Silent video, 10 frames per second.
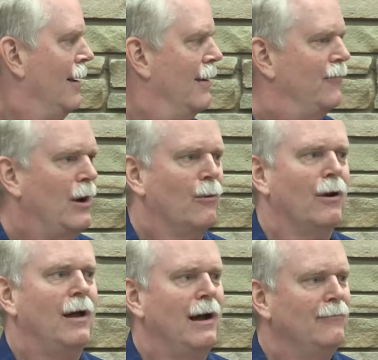if they were
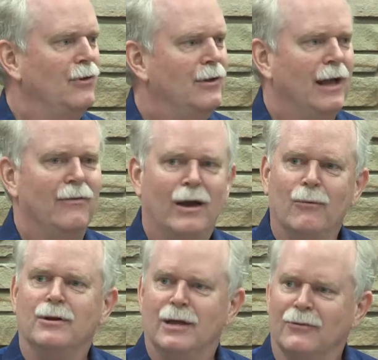alive today, they
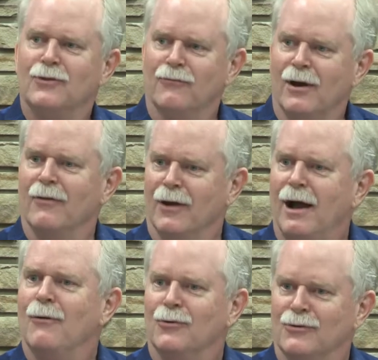would testify that
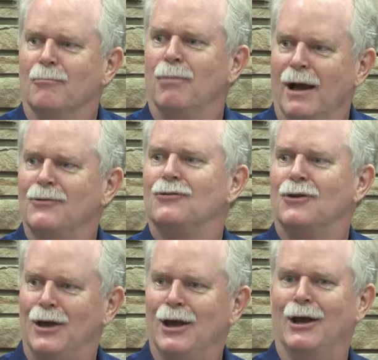I was the best
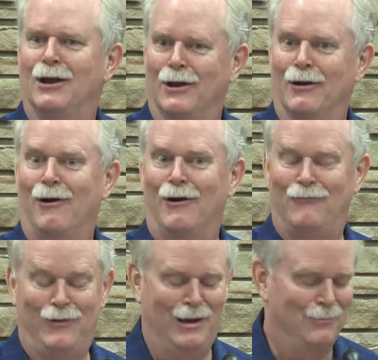kid in our
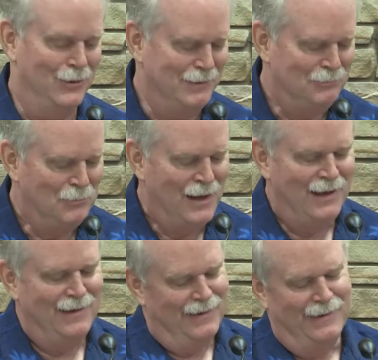family.
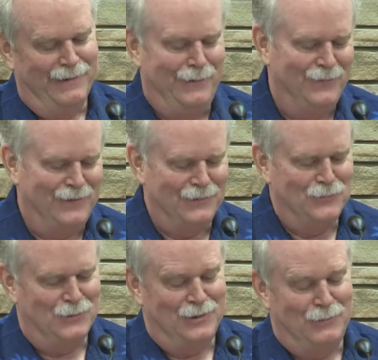I don't know if
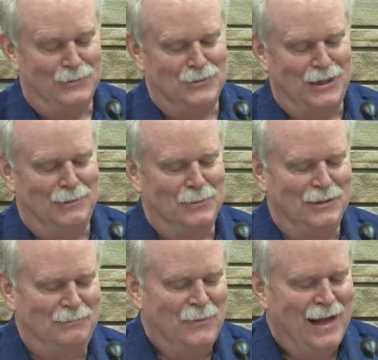that's what they would say,
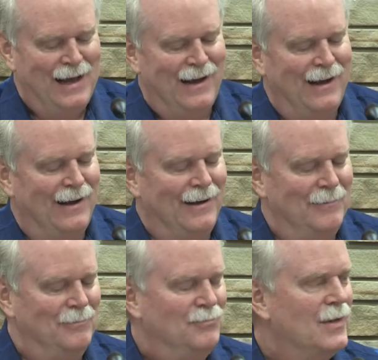but
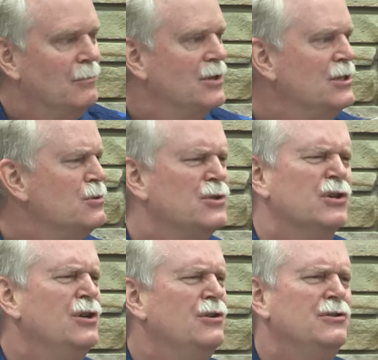this was a
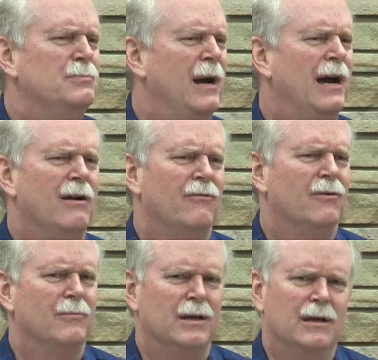huge battle
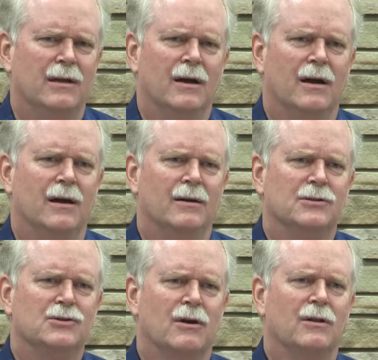for me,
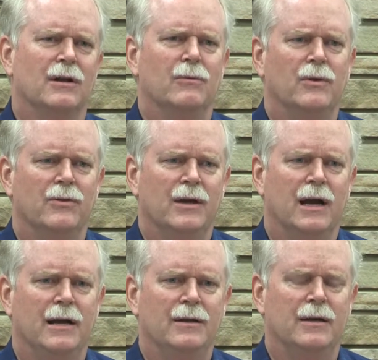struggling with the
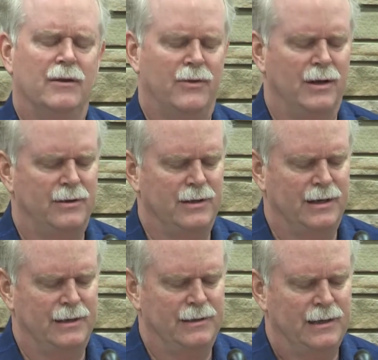idea
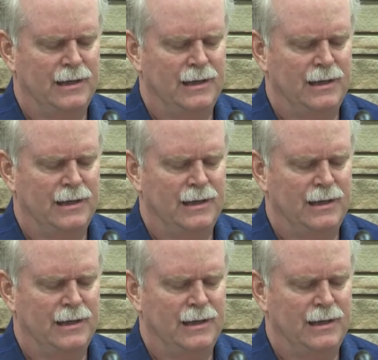that